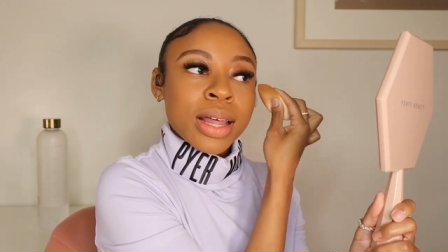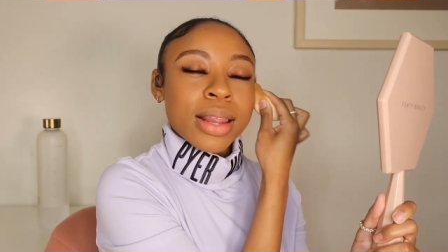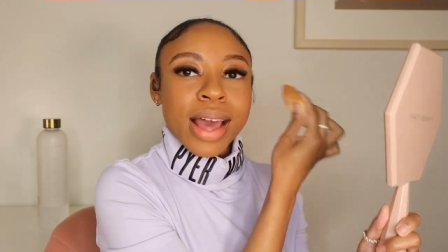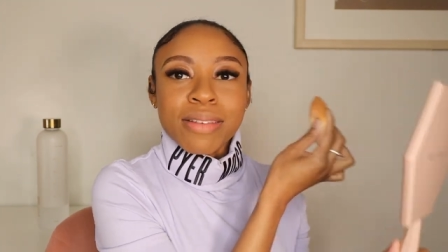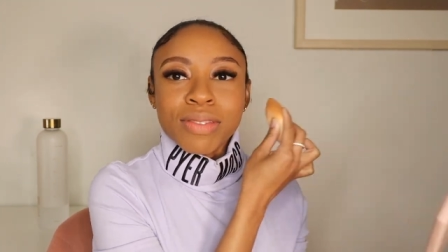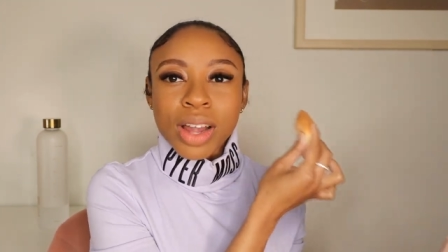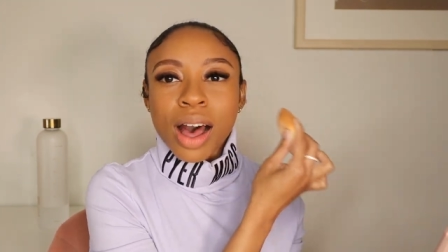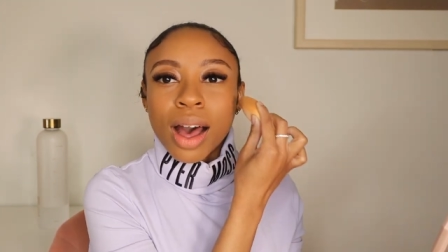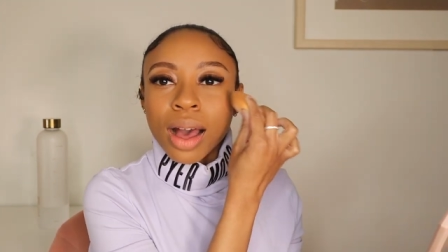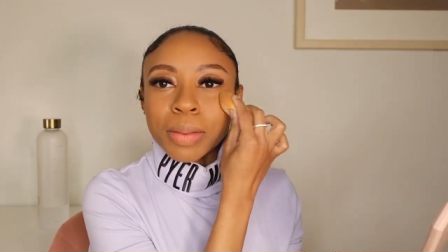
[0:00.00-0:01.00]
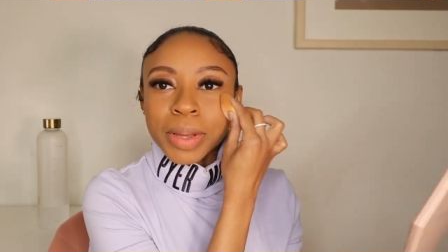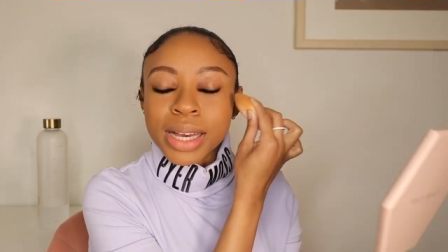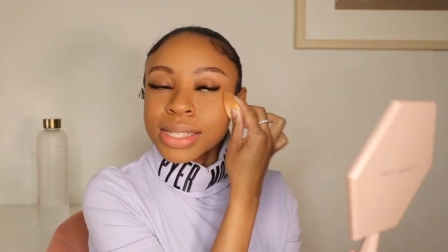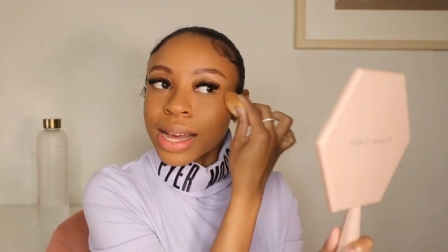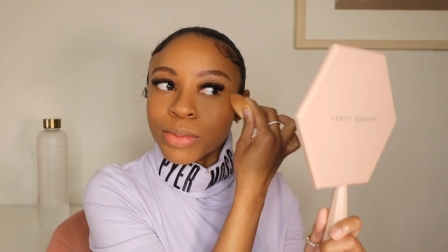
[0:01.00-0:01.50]
that vlog
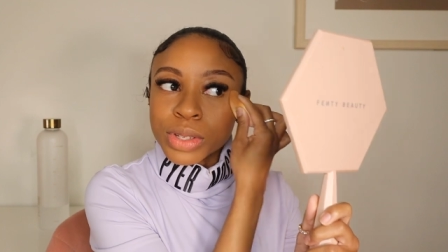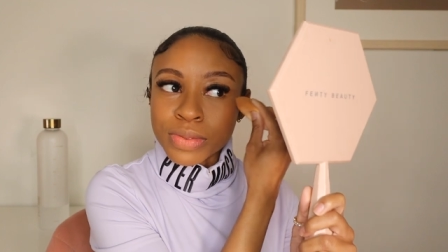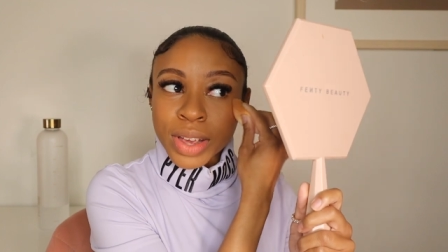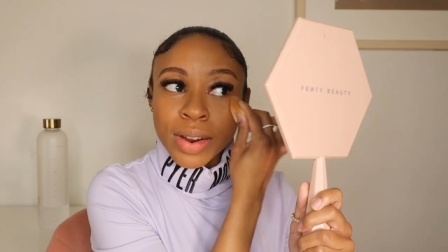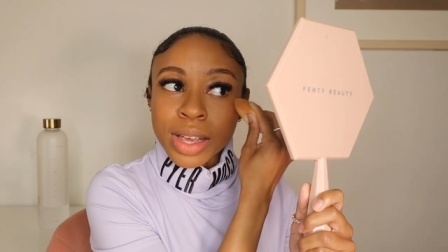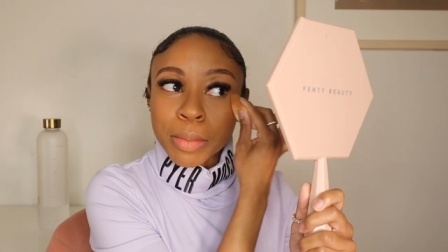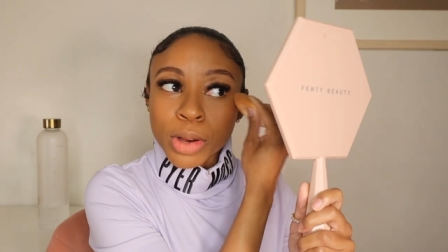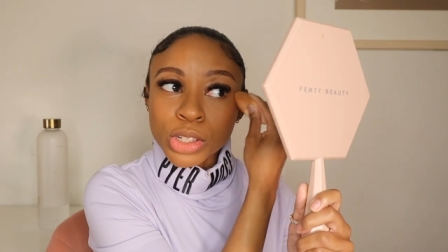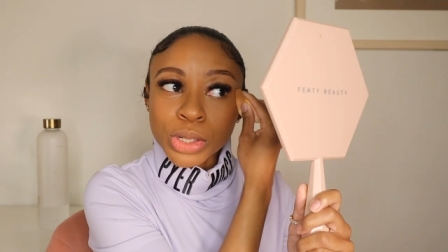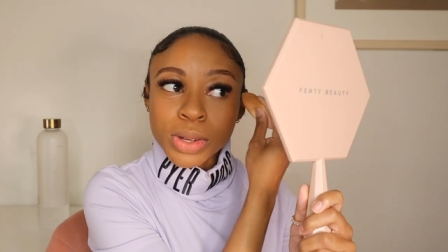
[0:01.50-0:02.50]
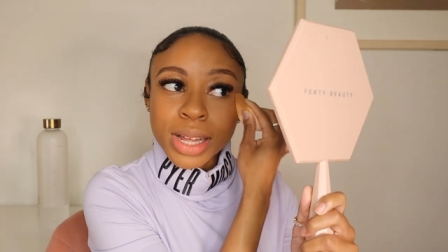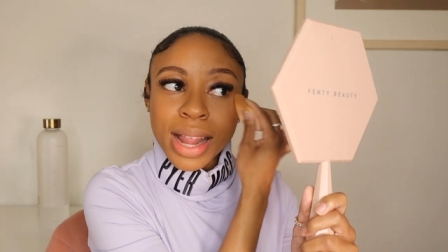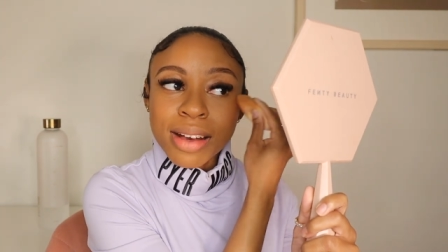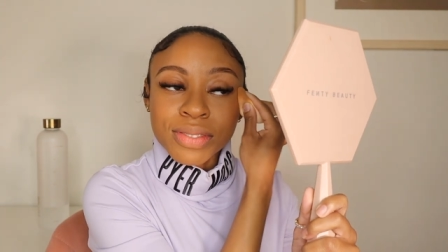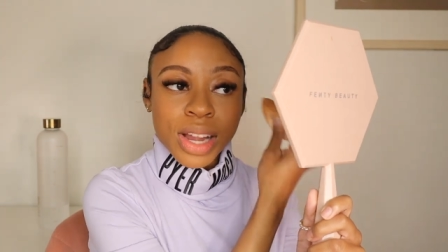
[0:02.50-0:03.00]
because I was very emotional in
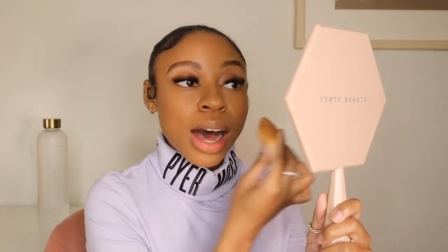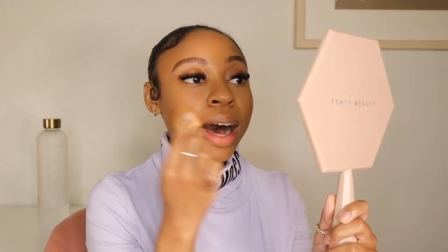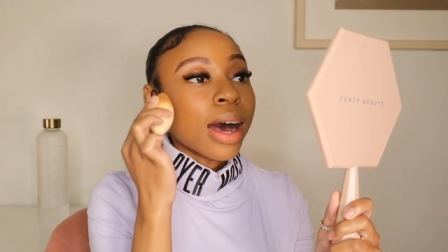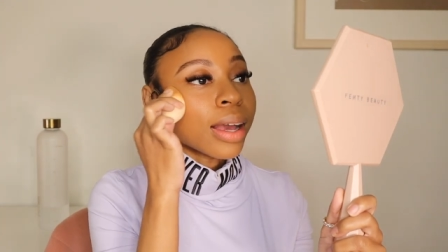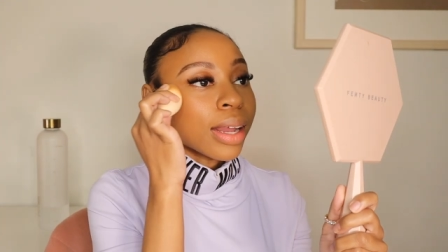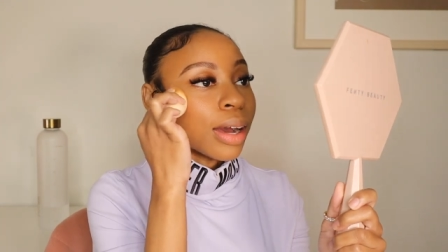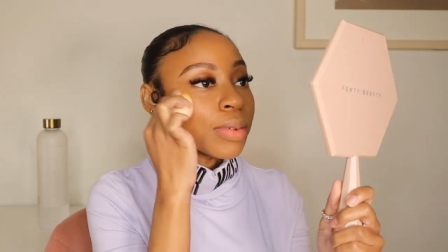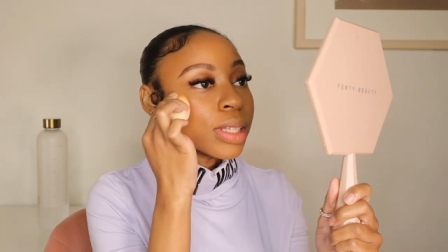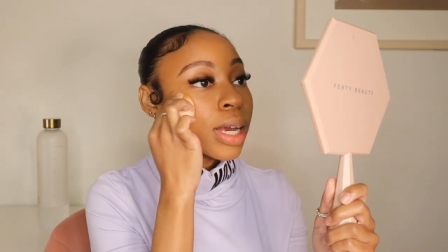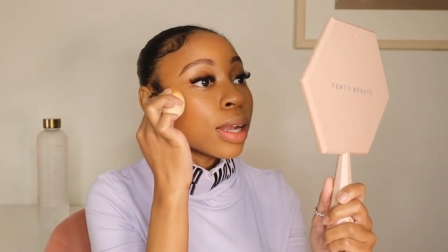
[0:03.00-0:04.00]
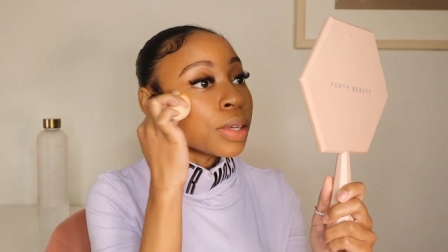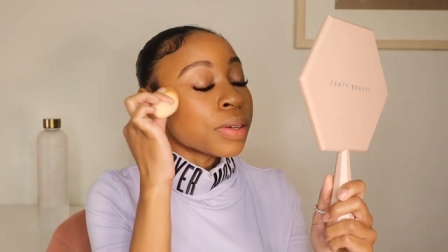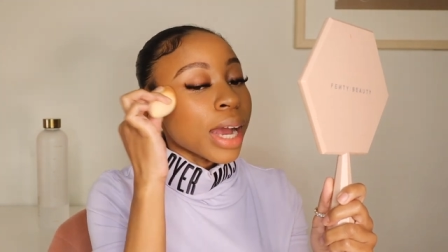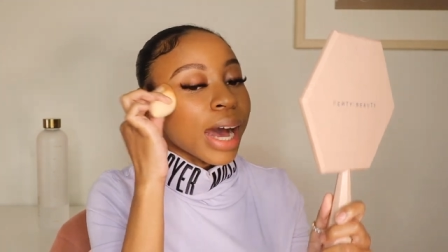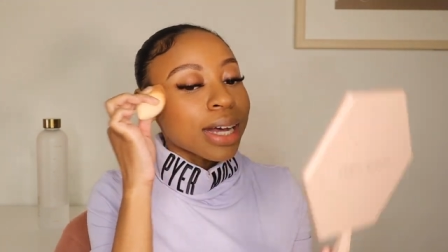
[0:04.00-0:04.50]
that vlog and I was telling
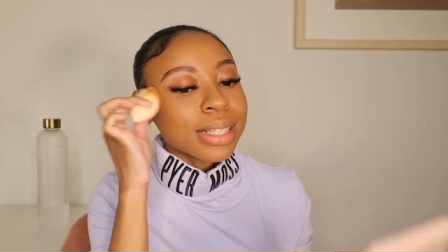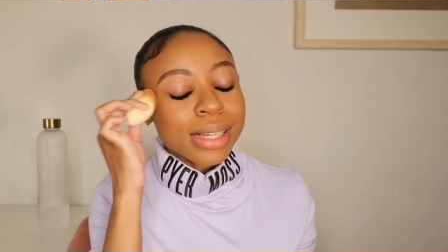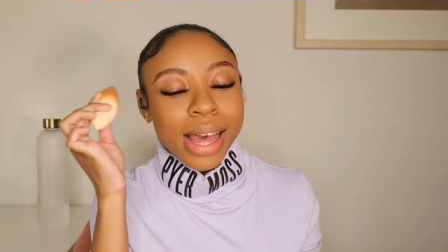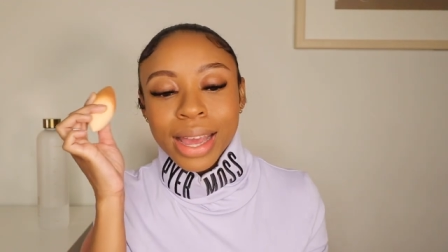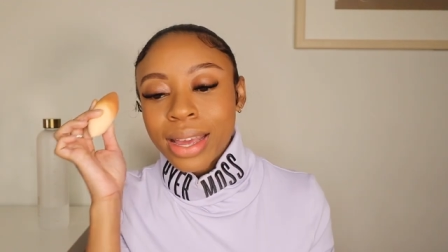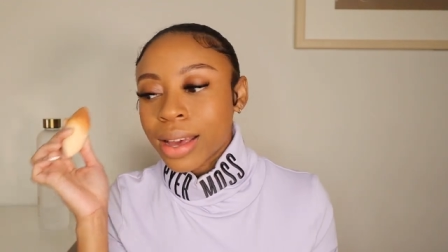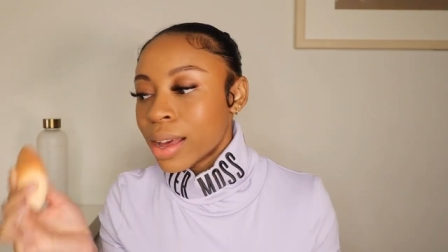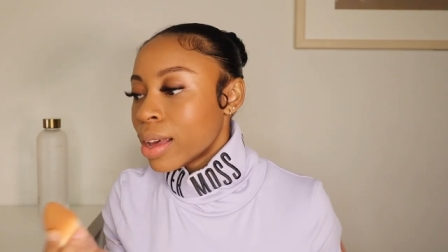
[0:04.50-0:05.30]
you guys like